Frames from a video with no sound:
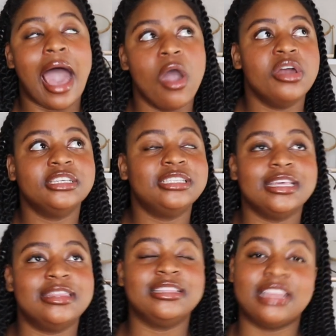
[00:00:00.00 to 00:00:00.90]
I
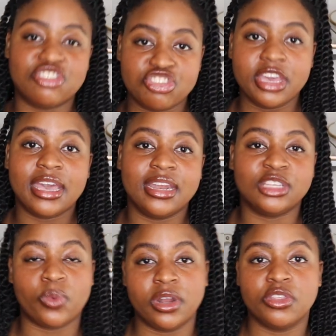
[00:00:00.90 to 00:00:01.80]
honestly think that Shein
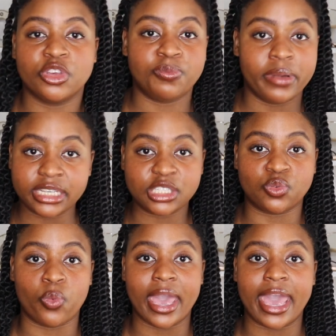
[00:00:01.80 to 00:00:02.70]
is one of those
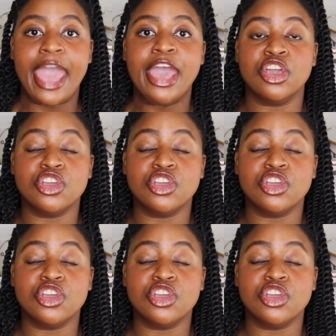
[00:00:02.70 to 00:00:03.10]
places where